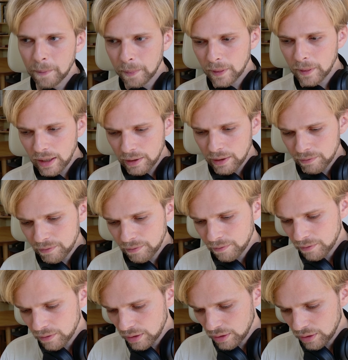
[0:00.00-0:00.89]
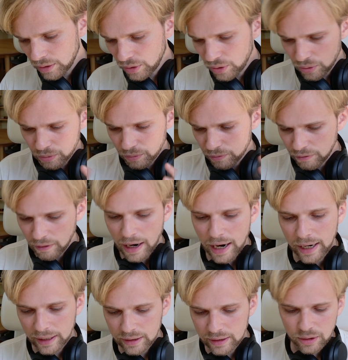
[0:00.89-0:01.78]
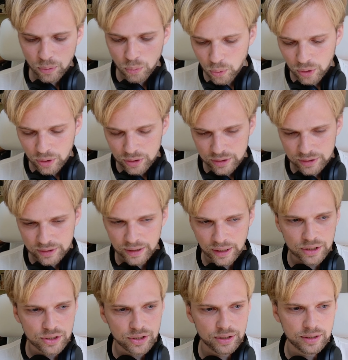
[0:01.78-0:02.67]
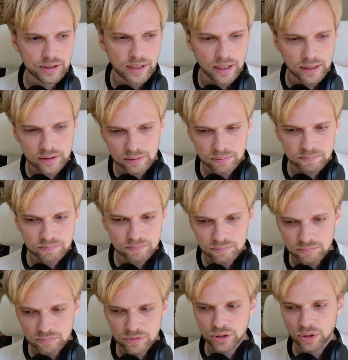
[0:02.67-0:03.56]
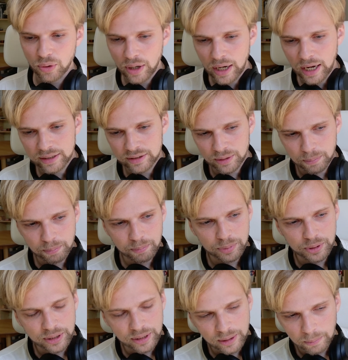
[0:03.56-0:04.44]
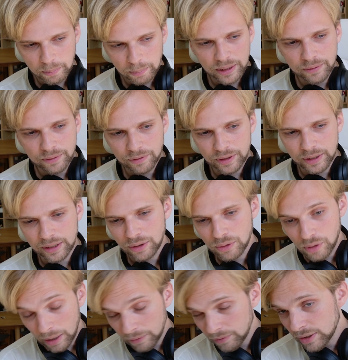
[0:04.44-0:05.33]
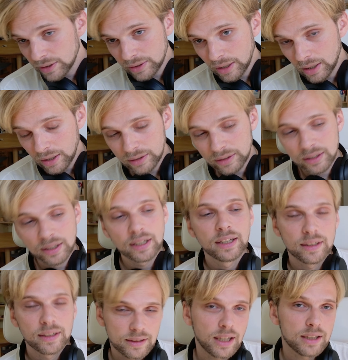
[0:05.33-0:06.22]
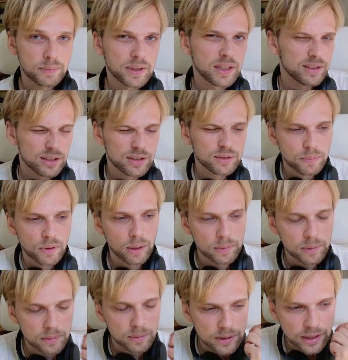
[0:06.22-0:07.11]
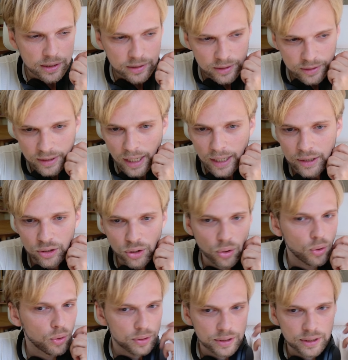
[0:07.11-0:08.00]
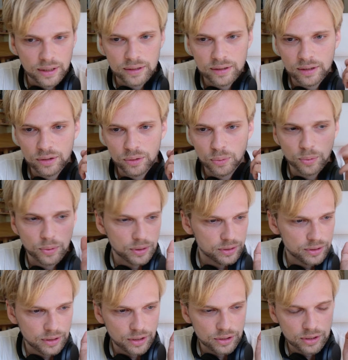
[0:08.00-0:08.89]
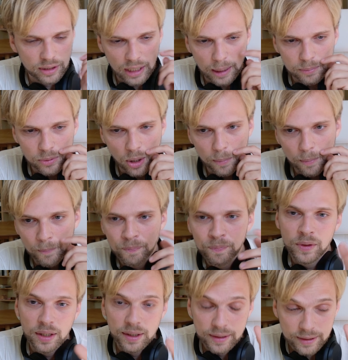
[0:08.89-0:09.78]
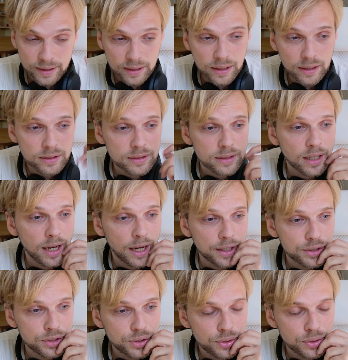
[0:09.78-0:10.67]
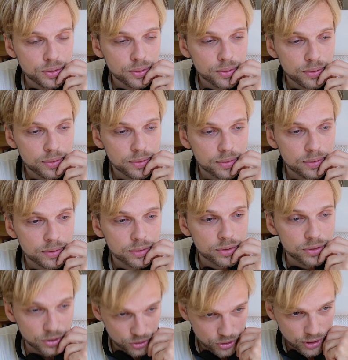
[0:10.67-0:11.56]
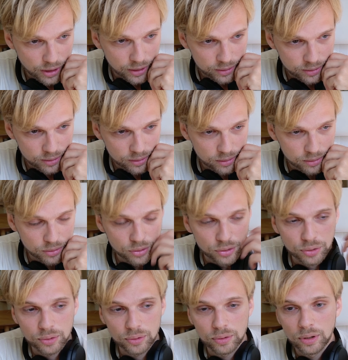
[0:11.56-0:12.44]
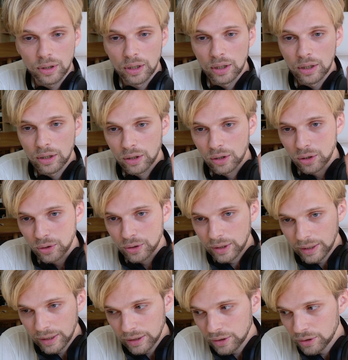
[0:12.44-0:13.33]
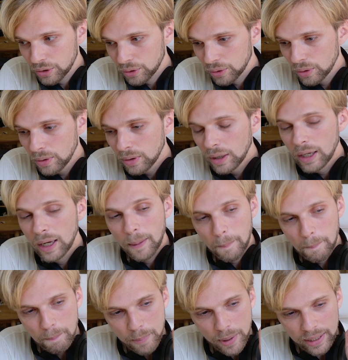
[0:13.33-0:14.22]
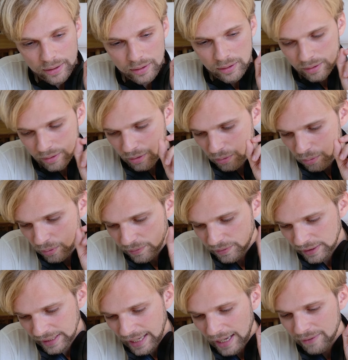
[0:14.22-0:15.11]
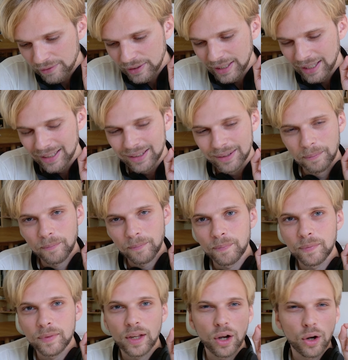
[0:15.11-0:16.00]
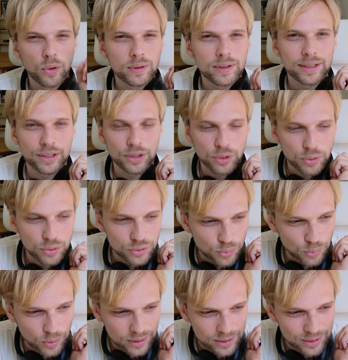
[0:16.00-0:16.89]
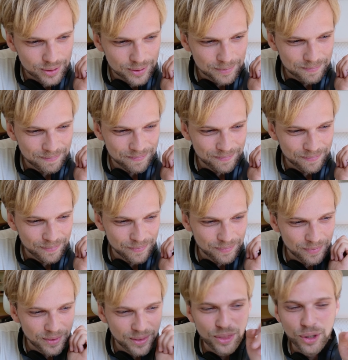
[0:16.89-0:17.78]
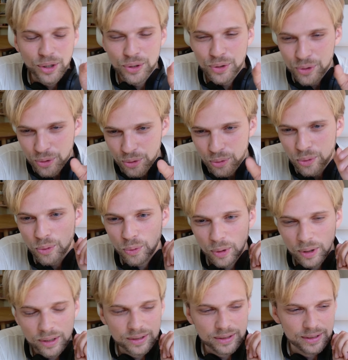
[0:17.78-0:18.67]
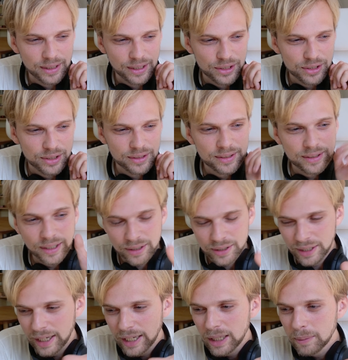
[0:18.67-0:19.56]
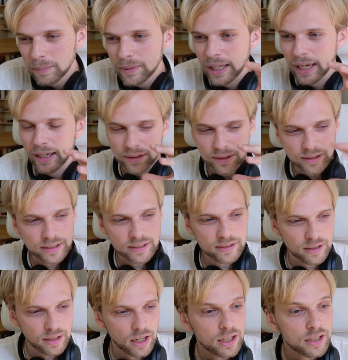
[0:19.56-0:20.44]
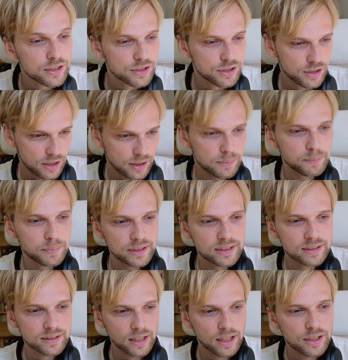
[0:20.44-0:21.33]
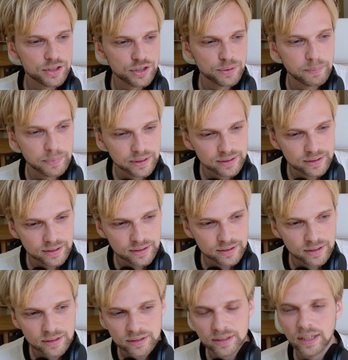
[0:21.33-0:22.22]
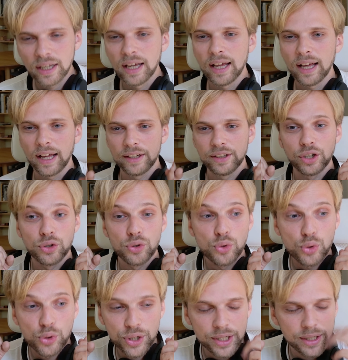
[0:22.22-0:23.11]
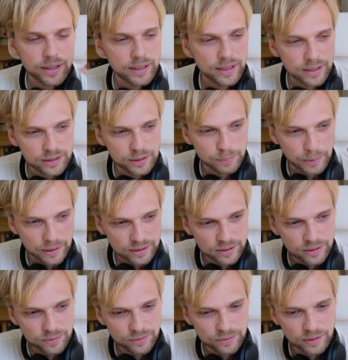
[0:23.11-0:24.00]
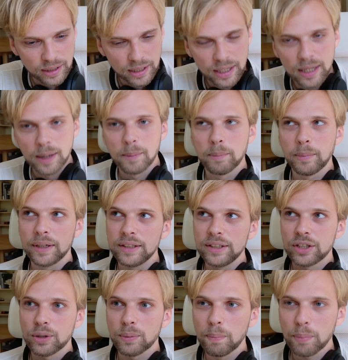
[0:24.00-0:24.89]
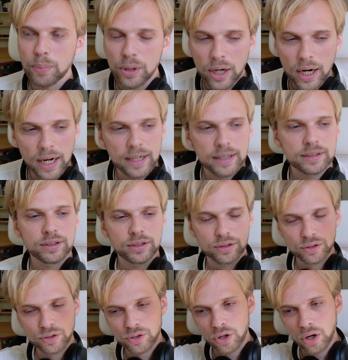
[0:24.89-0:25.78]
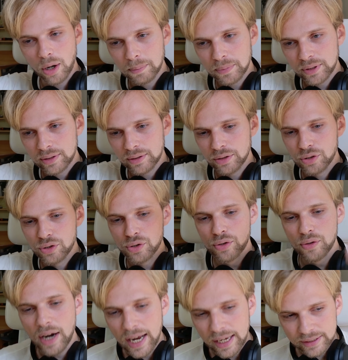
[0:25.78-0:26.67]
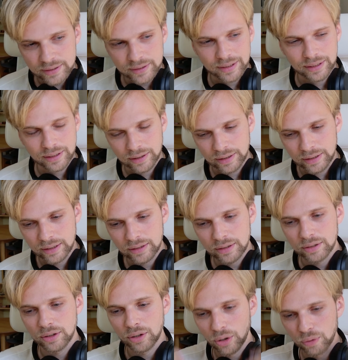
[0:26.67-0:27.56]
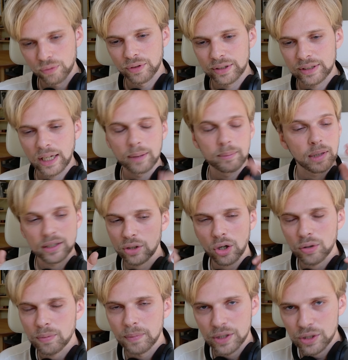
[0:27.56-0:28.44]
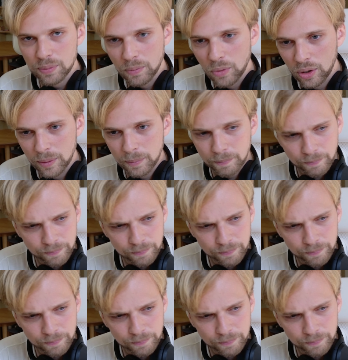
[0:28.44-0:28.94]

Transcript: If you find a workstation that has a pretty beefy graphics card, that means it's probably a design-oriented workstation laptop. These I do suggest to look into, but with a caveat: only used ones. The new workstations, they're aimed at these large companies, large businesses, and they're really expensive, but their price drops drastically over time. I'll talk much more